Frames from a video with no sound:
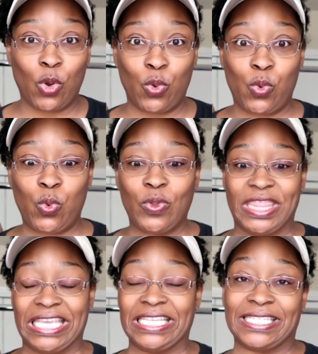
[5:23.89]
who
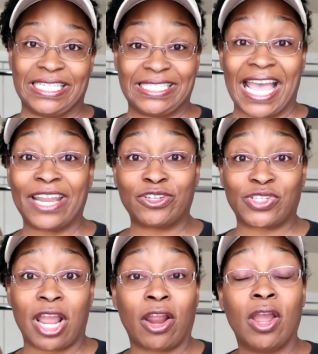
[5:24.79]
these
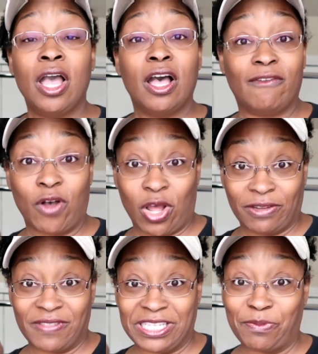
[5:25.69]
designers are of
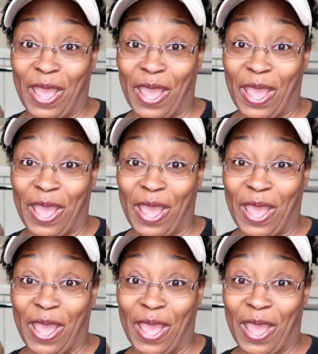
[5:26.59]
all of these